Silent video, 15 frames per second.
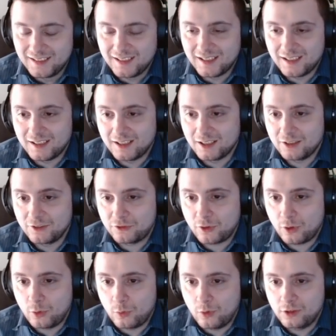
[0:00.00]
let's
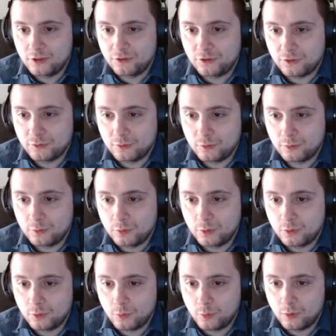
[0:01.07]
go 1, 2,
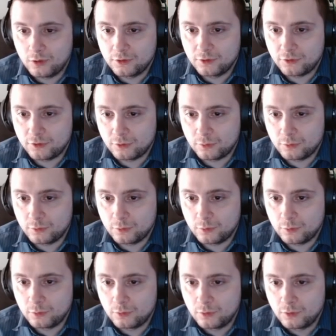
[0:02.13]
1, 2,